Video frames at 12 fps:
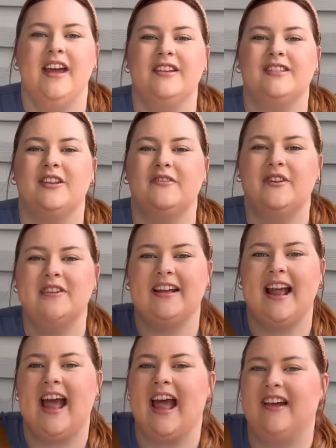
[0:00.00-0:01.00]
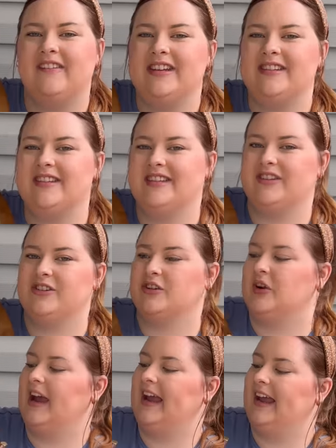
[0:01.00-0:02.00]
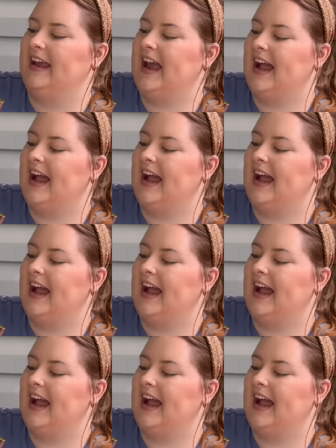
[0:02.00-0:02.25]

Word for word: So the first thing I have is this tray.